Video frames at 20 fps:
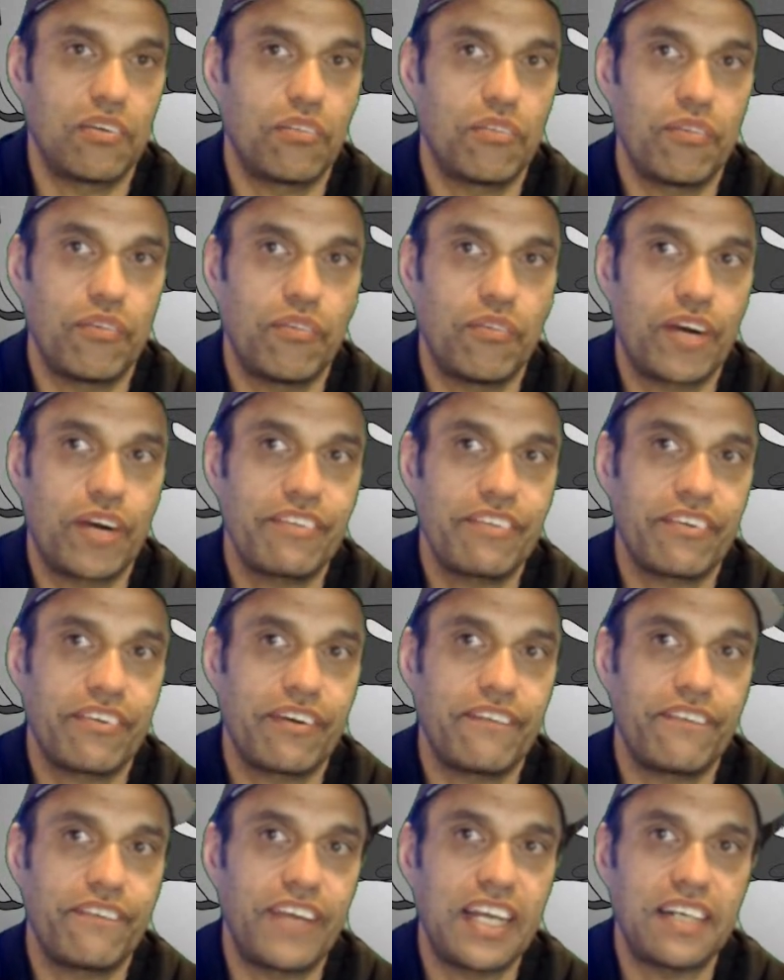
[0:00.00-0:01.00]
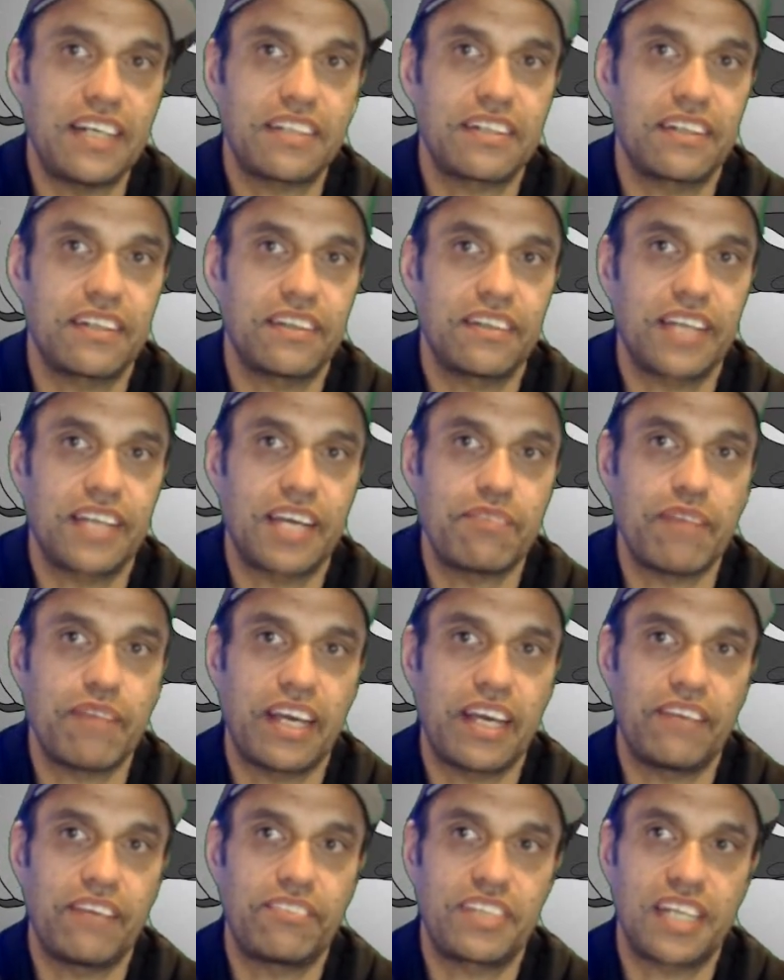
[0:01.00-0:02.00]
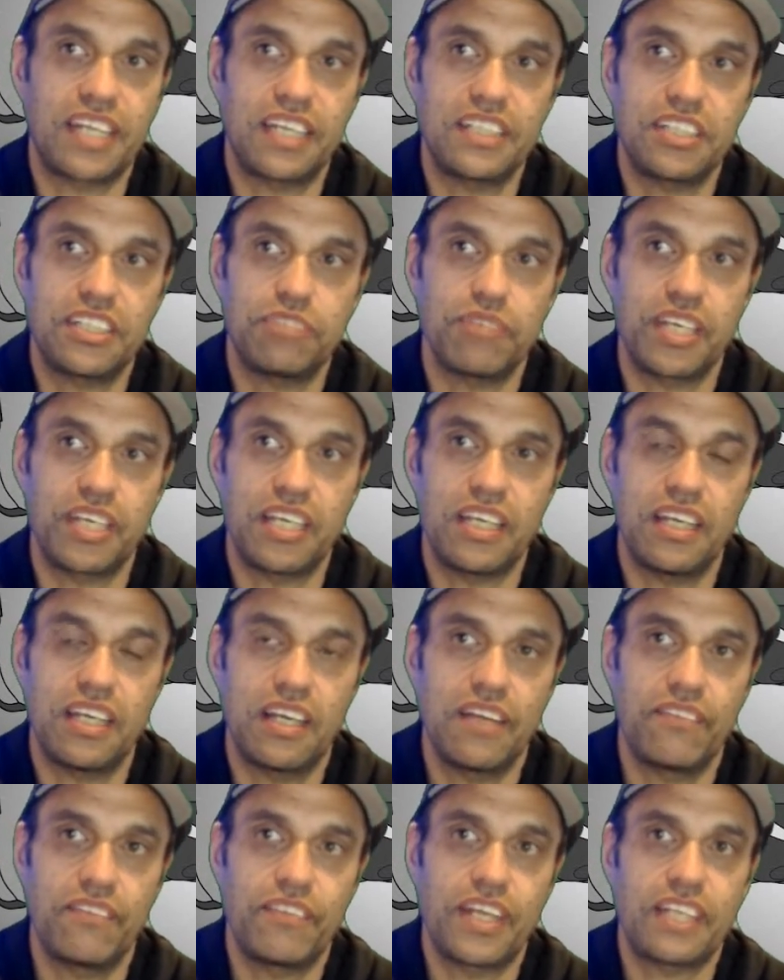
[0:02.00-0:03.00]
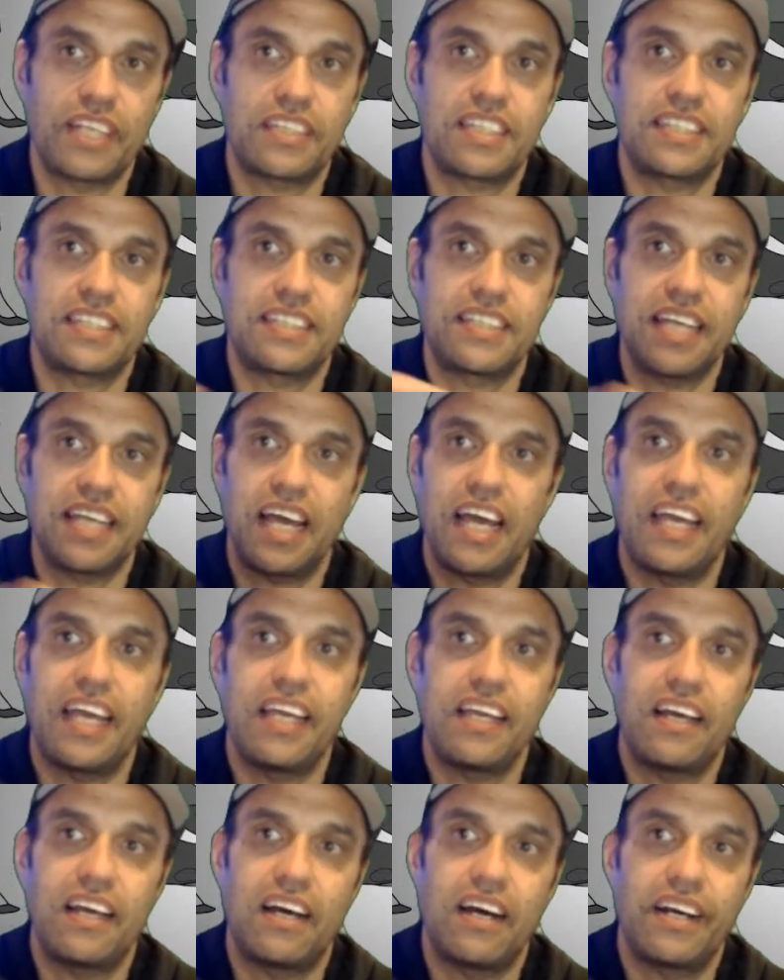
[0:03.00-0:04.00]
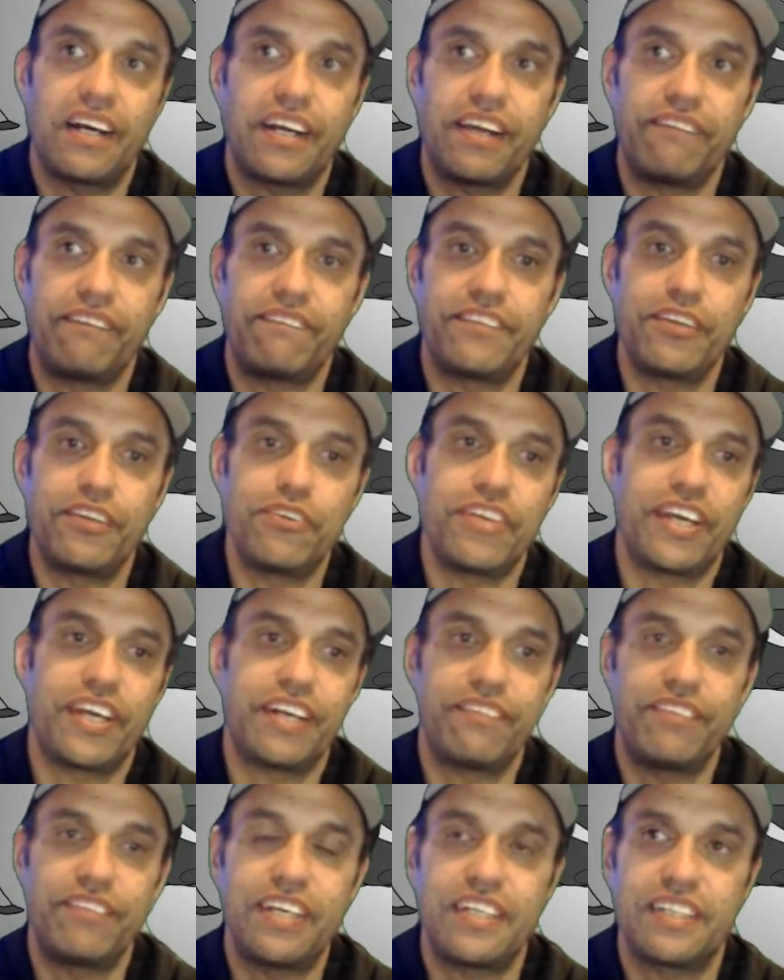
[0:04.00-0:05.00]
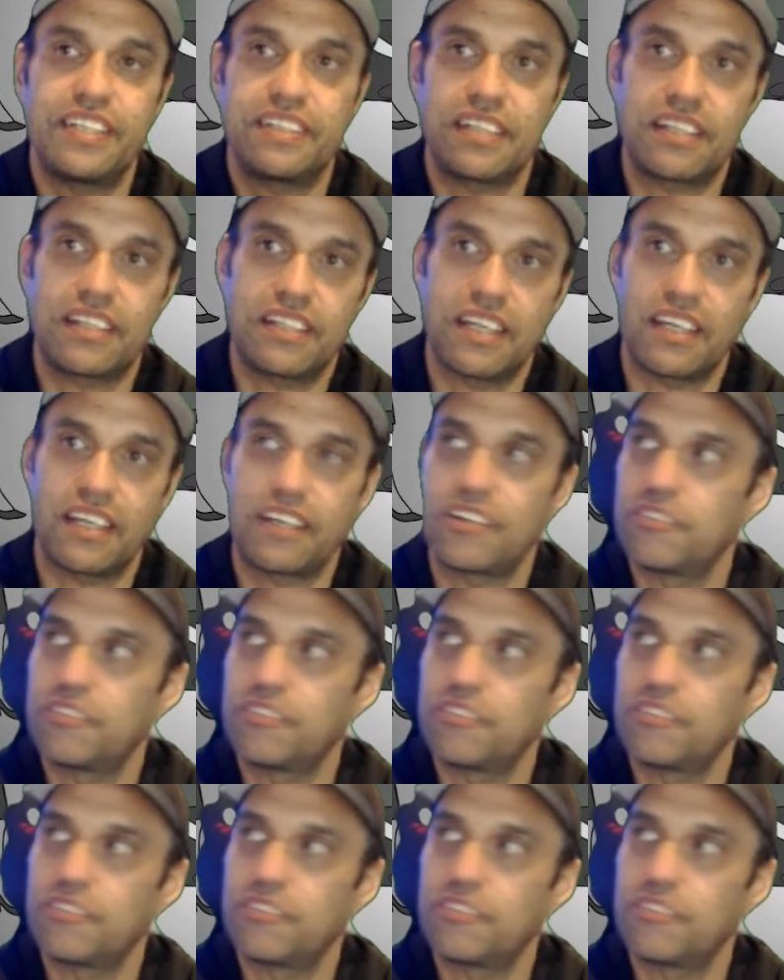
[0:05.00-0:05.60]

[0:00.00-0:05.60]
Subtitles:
whatever event they may have done to me, that today I don't view that event as a thing.